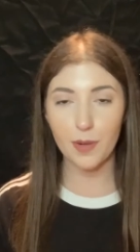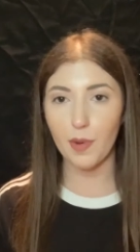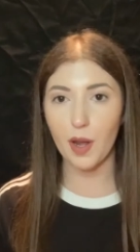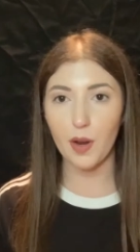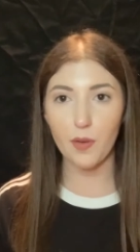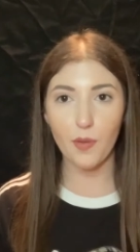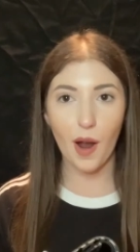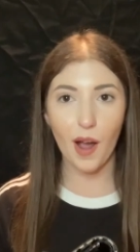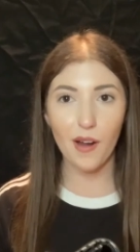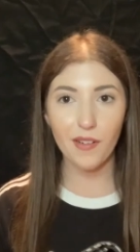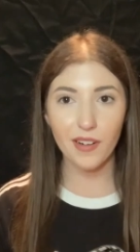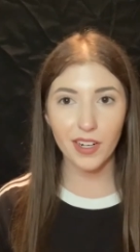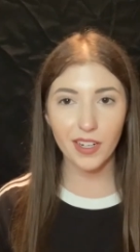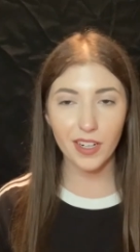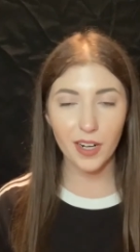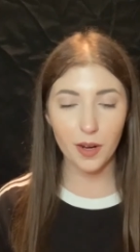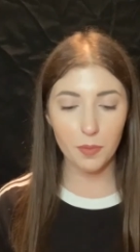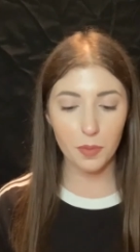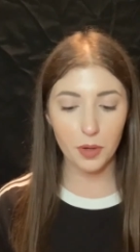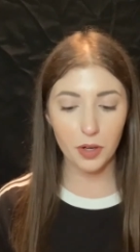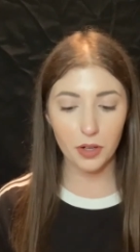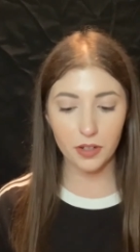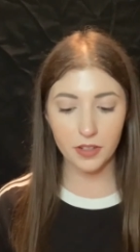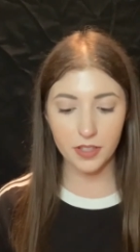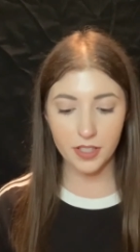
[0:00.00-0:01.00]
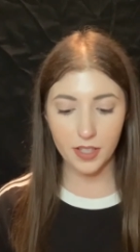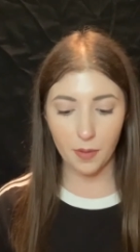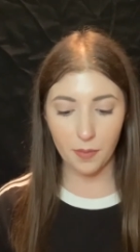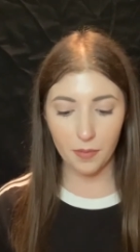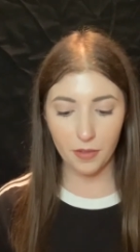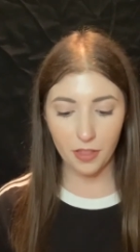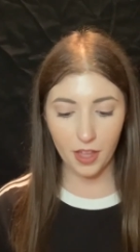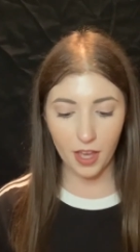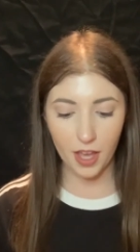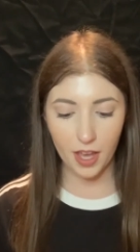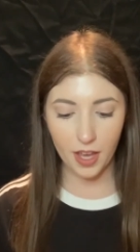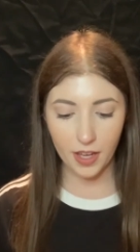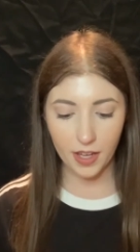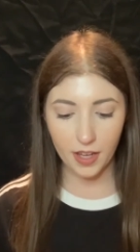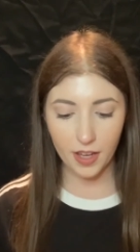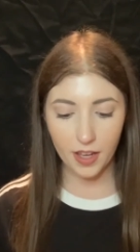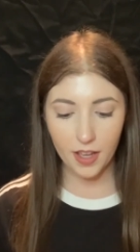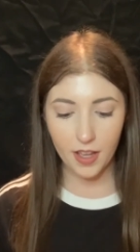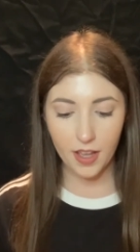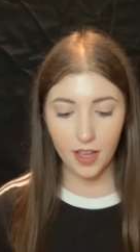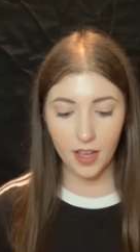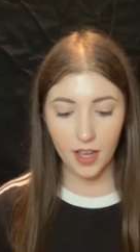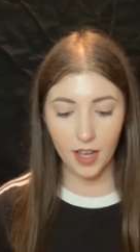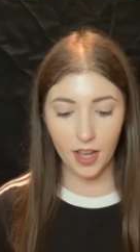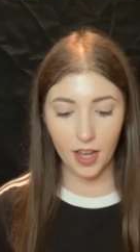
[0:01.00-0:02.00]
my routing number or something.
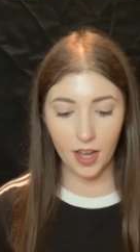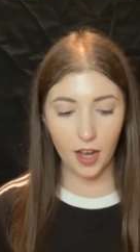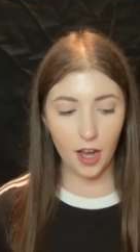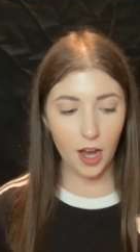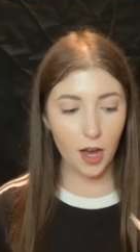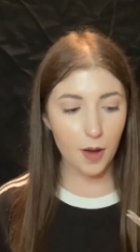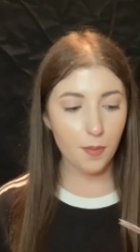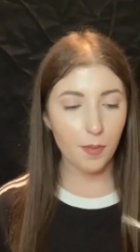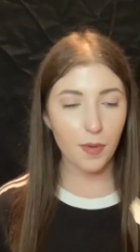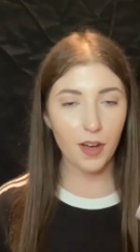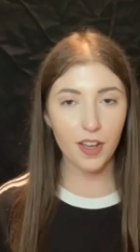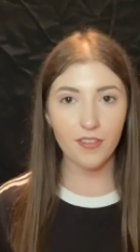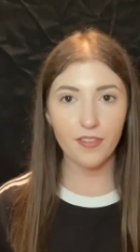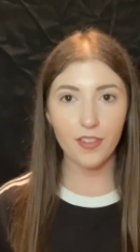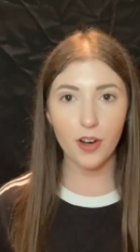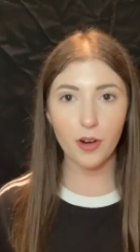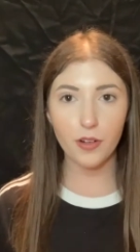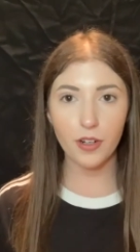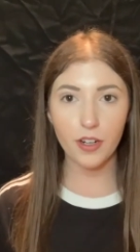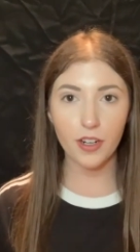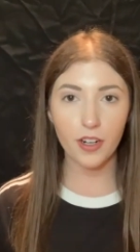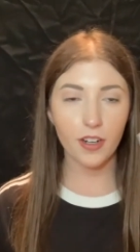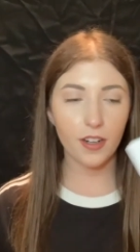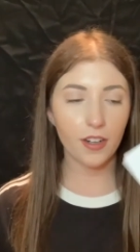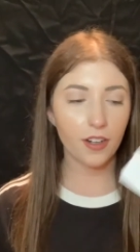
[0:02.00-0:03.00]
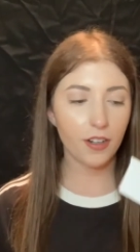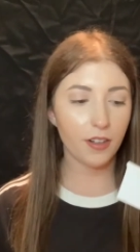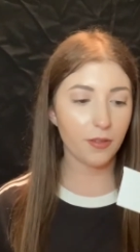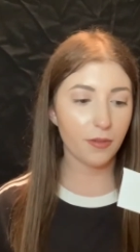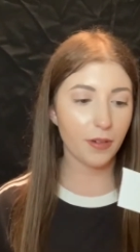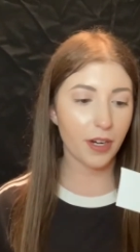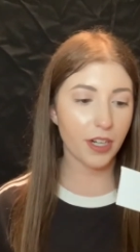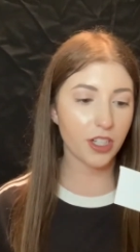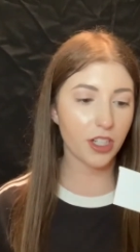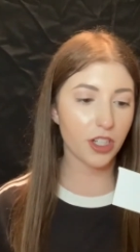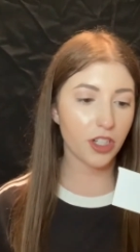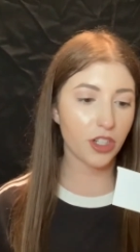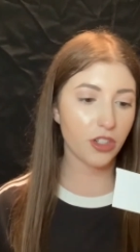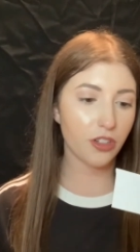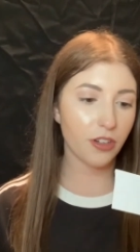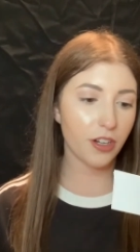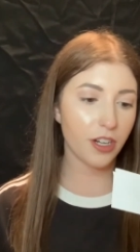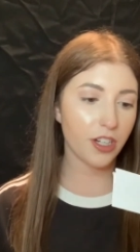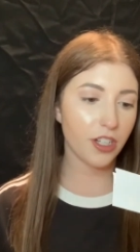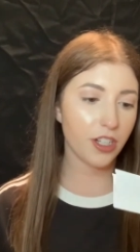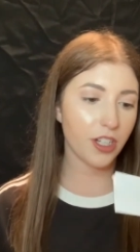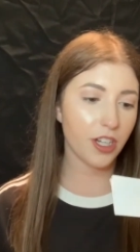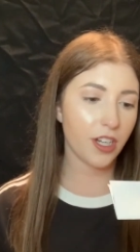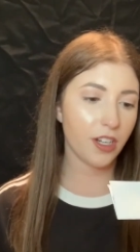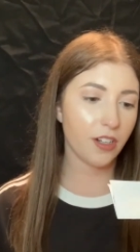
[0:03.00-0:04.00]
My voter
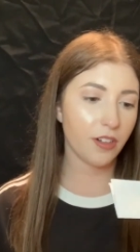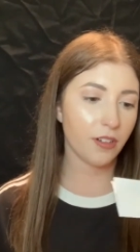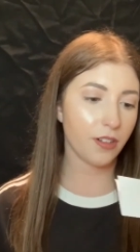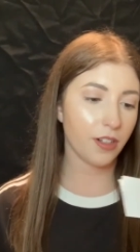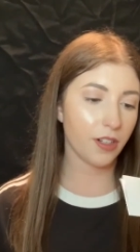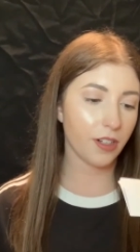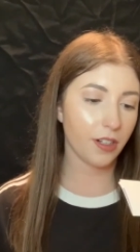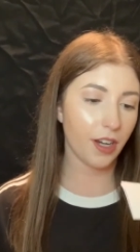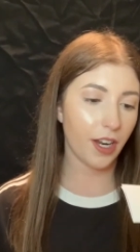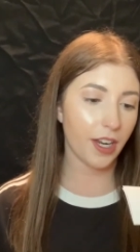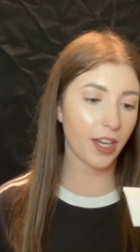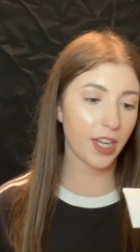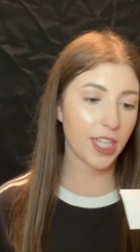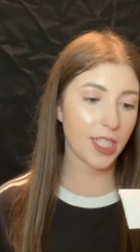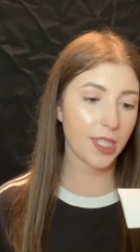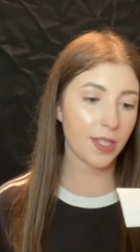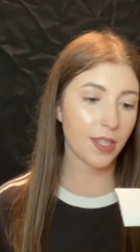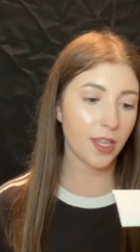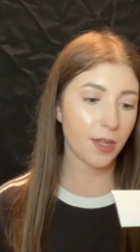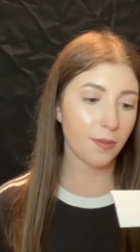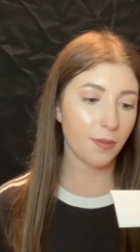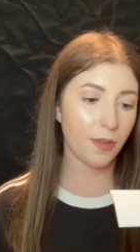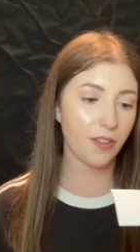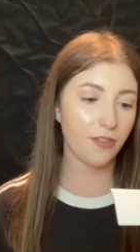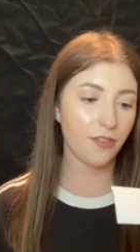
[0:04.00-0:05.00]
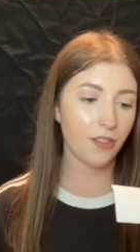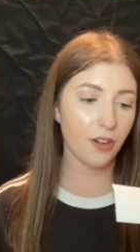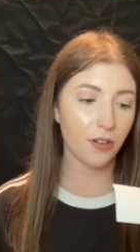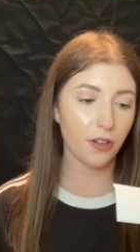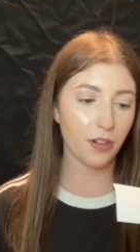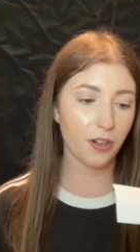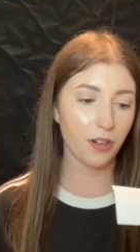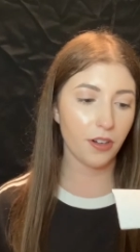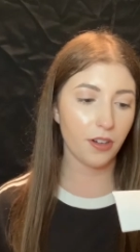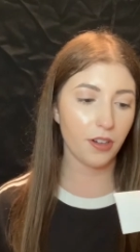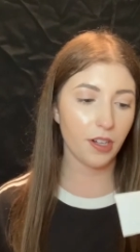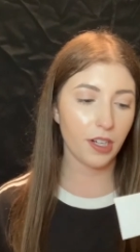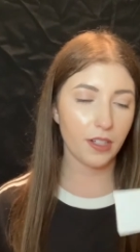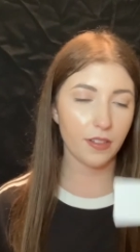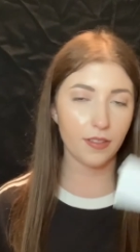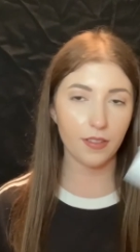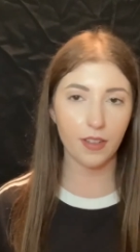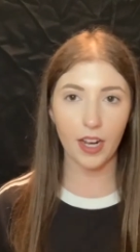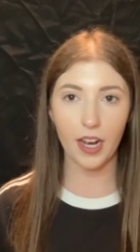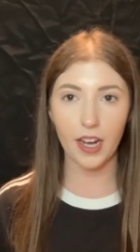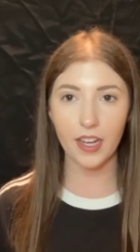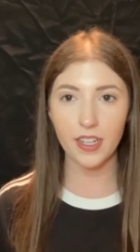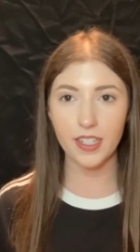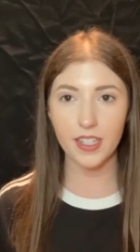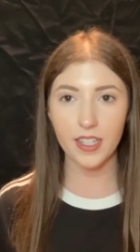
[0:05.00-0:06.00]
registration, or I guess like my voter
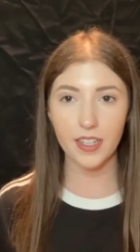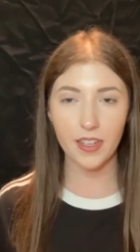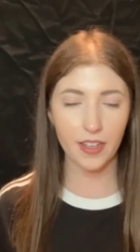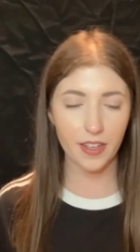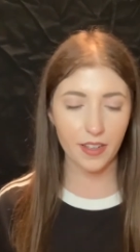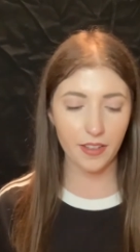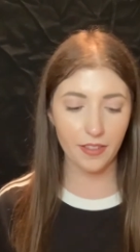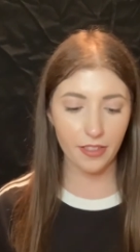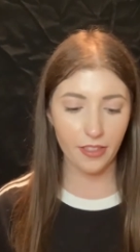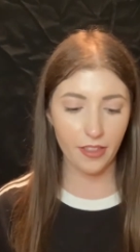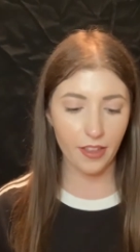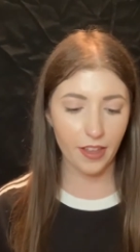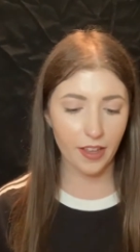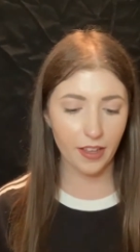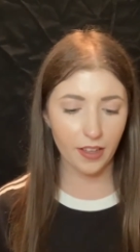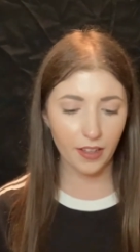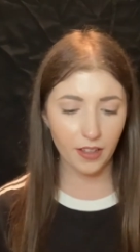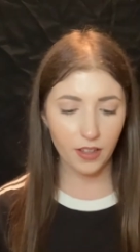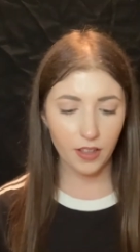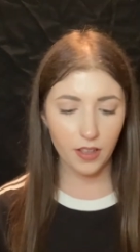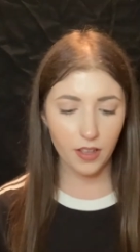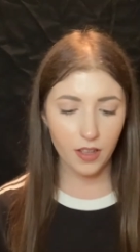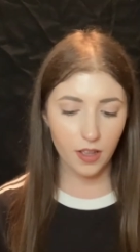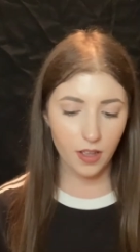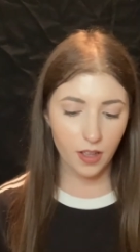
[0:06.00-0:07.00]
ID thing.